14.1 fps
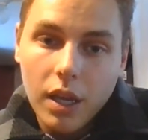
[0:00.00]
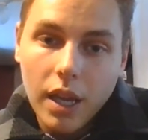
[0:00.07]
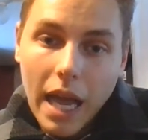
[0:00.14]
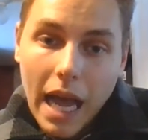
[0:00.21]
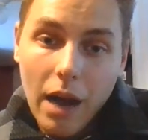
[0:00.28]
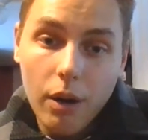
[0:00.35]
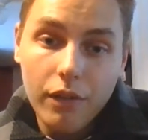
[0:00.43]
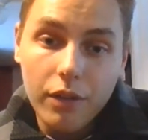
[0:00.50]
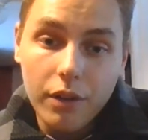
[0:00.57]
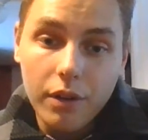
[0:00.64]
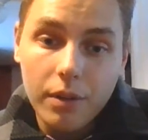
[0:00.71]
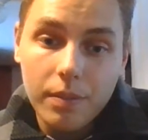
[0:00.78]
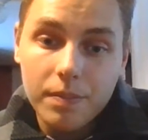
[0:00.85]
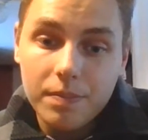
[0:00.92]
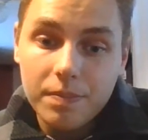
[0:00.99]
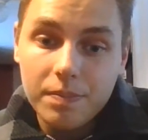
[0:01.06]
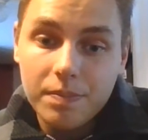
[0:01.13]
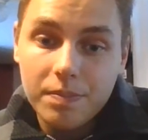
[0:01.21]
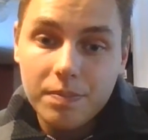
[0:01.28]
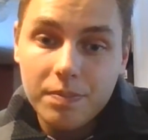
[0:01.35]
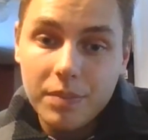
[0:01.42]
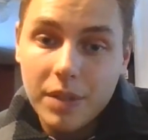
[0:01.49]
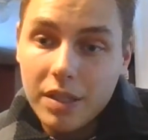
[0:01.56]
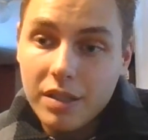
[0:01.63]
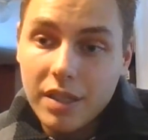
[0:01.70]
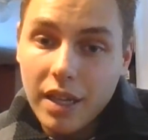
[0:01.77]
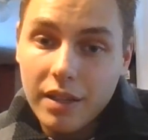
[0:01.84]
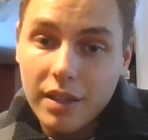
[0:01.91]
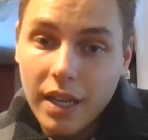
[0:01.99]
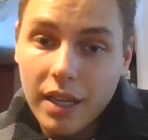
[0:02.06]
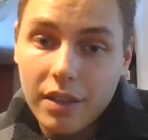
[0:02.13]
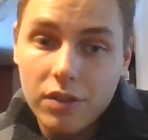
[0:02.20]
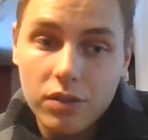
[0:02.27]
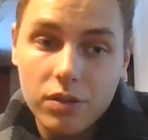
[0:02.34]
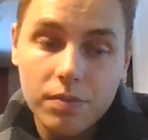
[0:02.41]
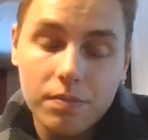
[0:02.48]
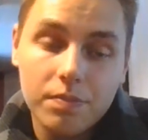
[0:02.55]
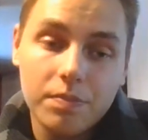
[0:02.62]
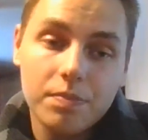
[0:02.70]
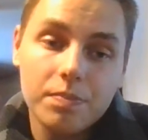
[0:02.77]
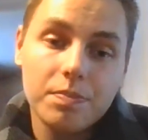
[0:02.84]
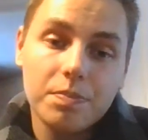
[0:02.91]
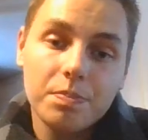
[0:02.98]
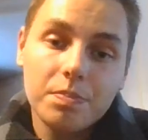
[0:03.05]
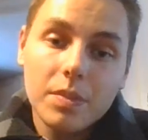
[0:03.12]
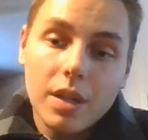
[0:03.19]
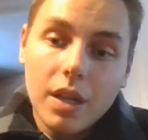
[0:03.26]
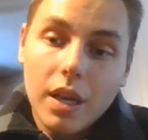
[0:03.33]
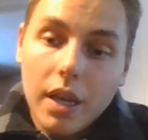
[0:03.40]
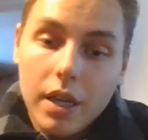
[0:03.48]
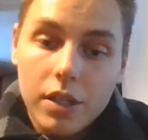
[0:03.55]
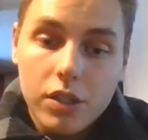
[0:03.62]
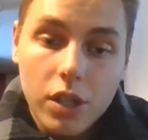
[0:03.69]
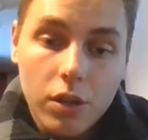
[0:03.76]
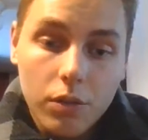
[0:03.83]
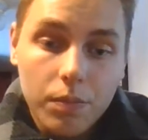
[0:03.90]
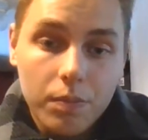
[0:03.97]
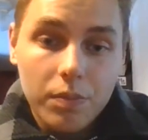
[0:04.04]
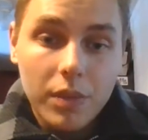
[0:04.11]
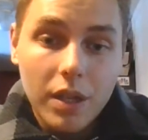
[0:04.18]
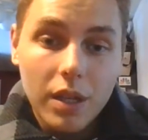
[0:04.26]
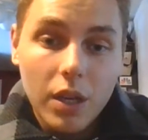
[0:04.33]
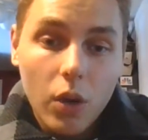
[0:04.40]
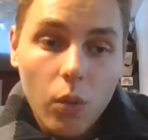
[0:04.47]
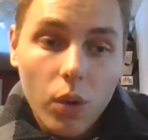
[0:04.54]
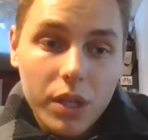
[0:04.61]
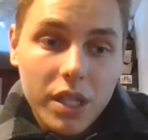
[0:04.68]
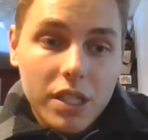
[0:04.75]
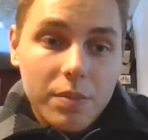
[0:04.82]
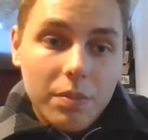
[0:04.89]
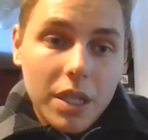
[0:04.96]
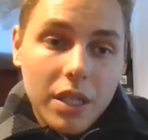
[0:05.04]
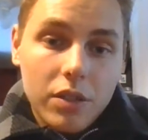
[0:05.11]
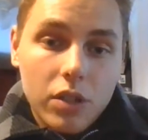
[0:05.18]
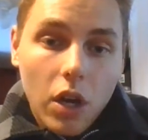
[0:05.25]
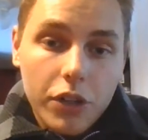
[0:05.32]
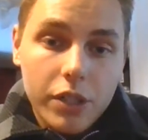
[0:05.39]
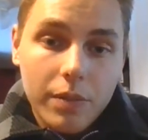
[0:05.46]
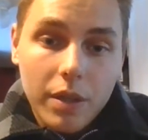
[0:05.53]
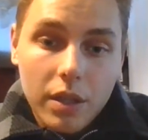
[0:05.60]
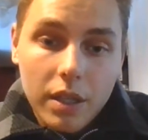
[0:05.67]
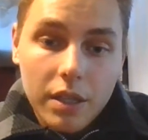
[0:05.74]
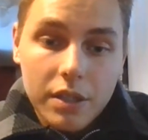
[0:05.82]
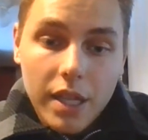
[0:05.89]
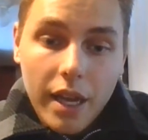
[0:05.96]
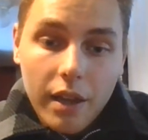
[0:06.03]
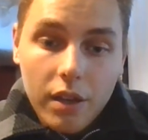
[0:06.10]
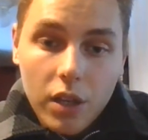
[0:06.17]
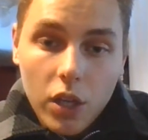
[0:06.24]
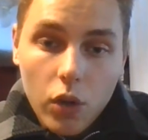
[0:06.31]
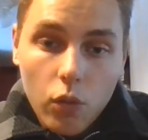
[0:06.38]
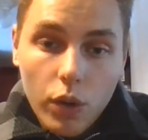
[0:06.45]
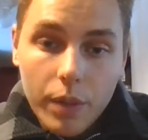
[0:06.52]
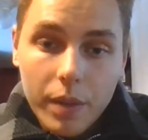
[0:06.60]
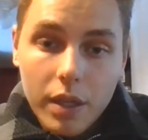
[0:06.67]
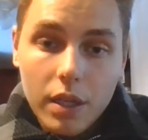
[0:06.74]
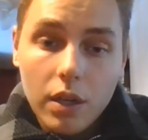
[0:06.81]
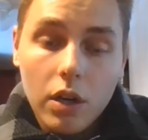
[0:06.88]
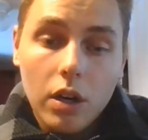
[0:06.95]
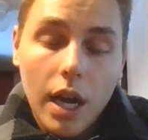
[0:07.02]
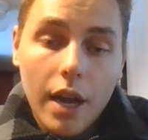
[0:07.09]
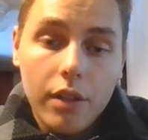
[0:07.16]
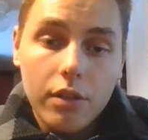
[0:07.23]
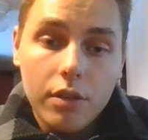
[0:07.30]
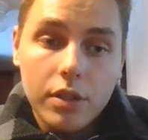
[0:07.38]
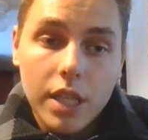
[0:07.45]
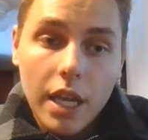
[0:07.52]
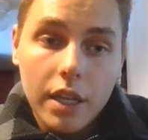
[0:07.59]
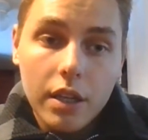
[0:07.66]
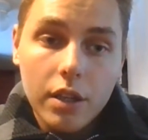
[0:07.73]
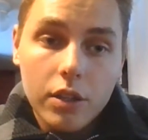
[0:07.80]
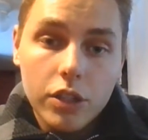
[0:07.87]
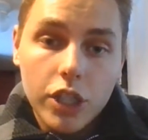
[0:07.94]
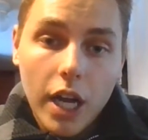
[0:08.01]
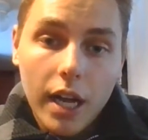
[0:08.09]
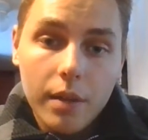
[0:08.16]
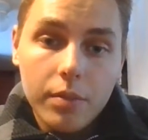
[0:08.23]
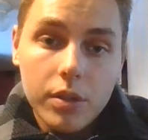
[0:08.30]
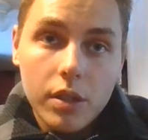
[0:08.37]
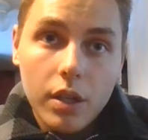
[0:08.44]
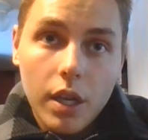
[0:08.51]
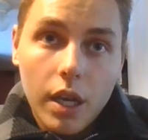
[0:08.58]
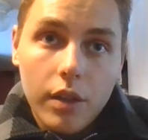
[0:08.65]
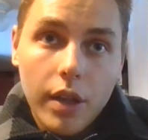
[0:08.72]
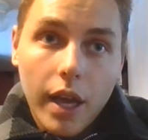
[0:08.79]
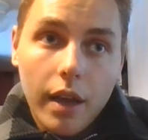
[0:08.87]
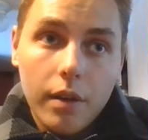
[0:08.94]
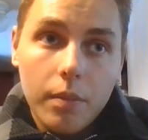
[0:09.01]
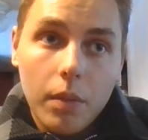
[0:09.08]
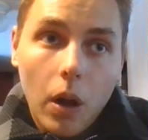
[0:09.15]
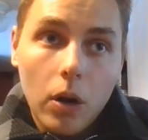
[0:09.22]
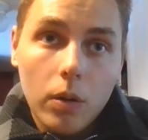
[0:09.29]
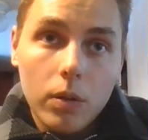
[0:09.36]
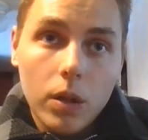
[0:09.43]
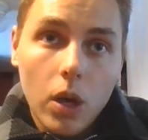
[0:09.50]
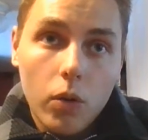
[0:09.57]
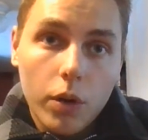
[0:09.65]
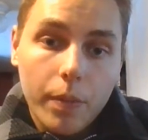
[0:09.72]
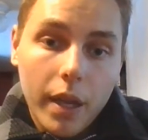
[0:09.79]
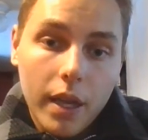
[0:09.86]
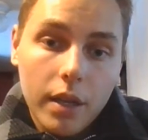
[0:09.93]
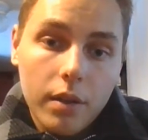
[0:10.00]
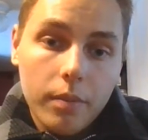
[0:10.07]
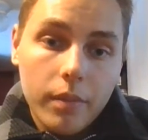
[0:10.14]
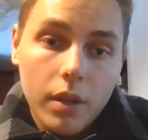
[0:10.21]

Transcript: However, this is not the case. So what this means ultimately is that women are either taking jobs that are lower paying,